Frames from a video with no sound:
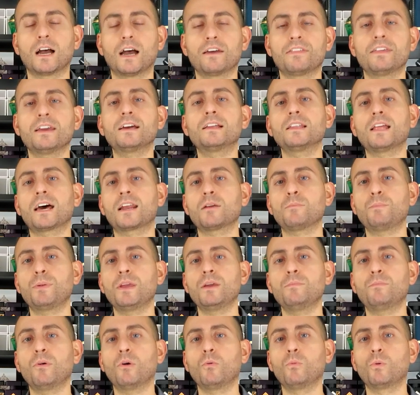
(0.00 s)
I think a lot of
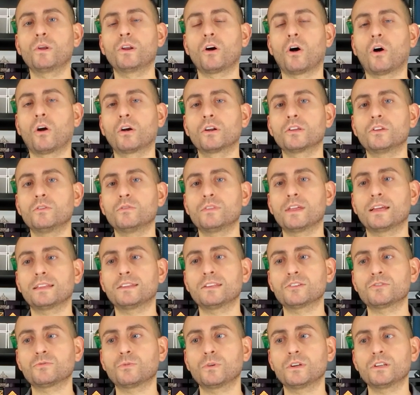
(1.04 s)
people would argue that
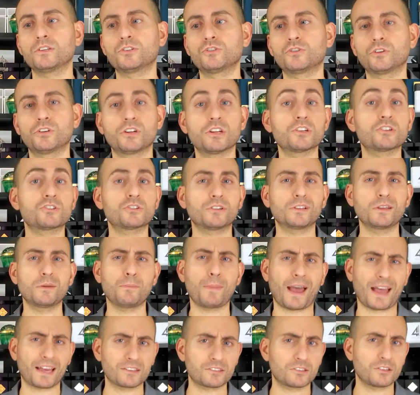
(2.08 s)
this one is traditionally
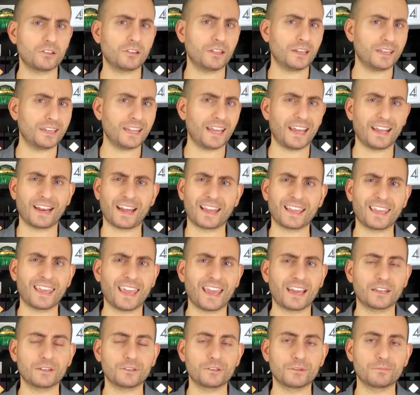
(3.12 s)
masculine, and I
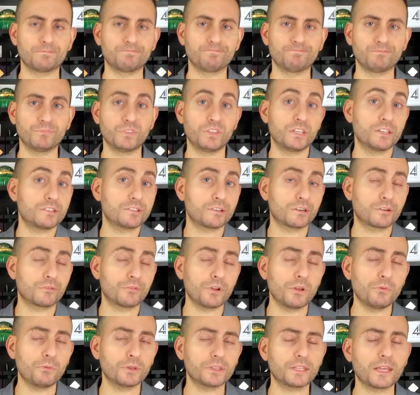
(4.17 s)
can't
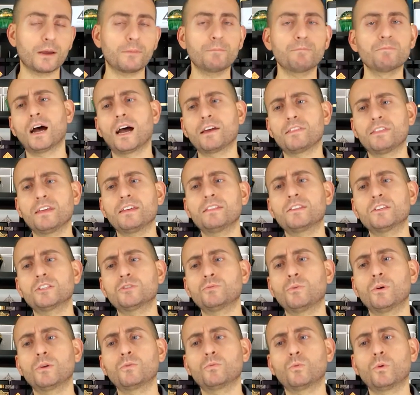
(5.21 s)
disagree with them. I think
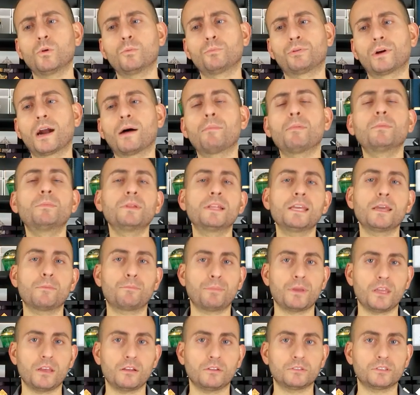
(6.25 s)
this one will probably
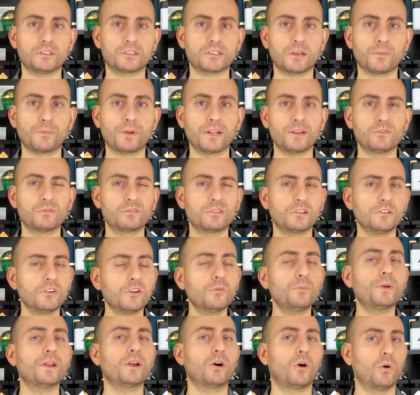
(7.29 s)
appeal to somebody who's a
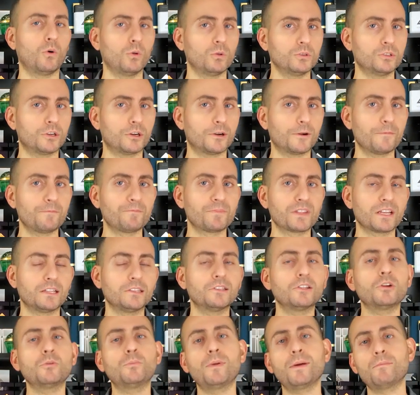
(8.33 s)
little bit older, a
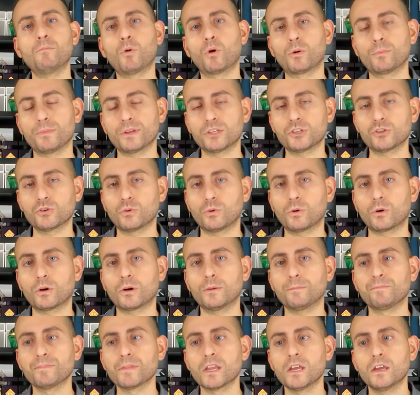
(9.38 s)
little bit more
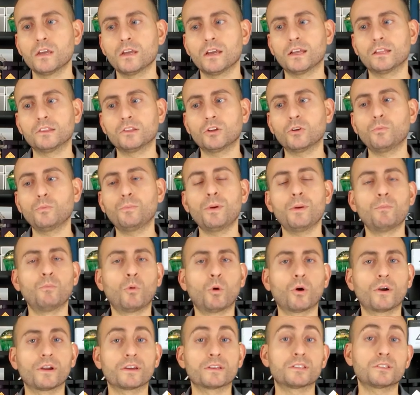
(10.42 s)
mature, and a little bit
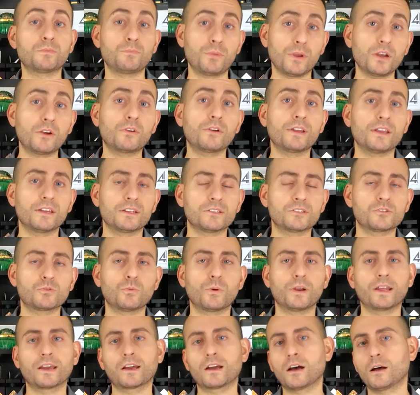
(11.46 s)
more experienced
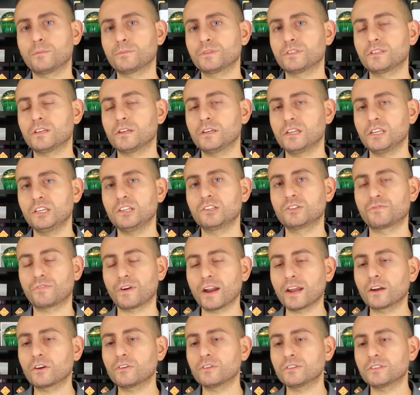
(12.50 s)
when it comes to niche
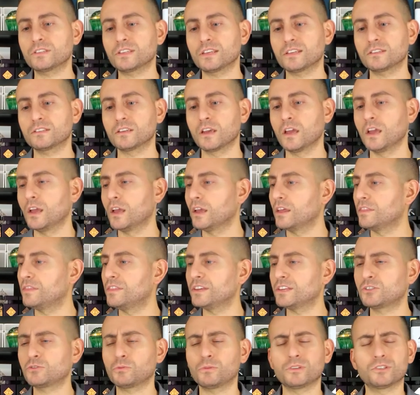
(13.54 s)
fragrances.
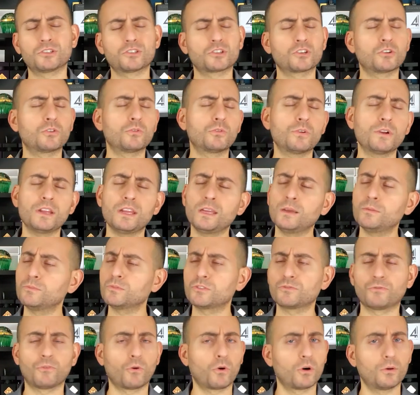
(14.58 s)
This one screams
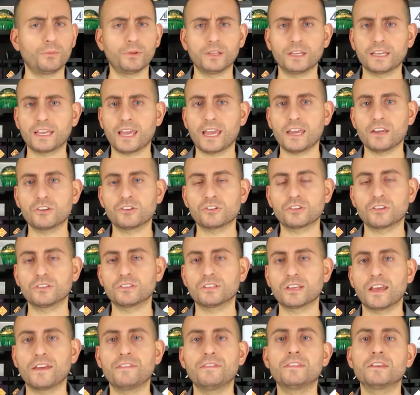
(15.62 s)
formal occasions,
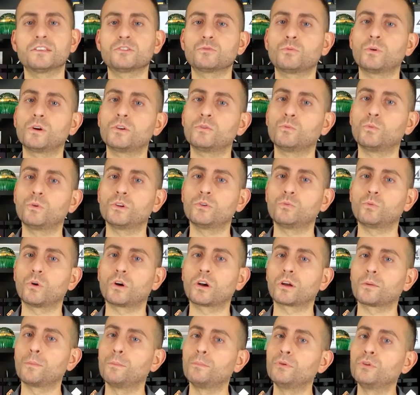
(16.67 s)
and this one would
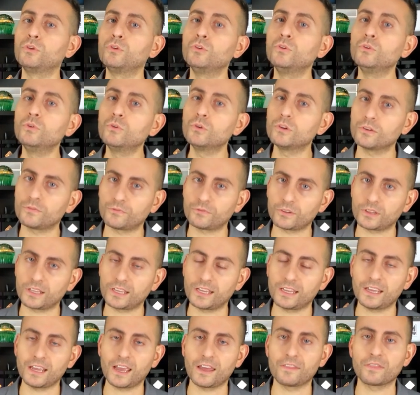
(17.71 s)
work
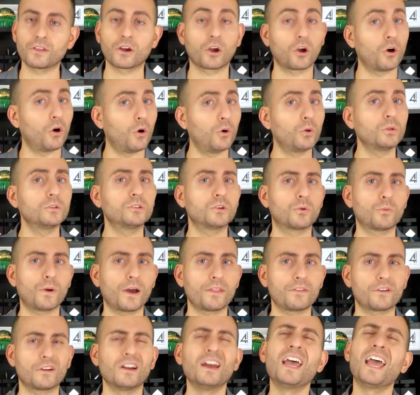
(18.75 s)
beautifully in the colder
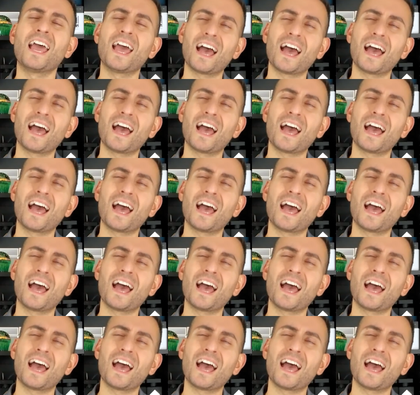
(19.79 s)
weather.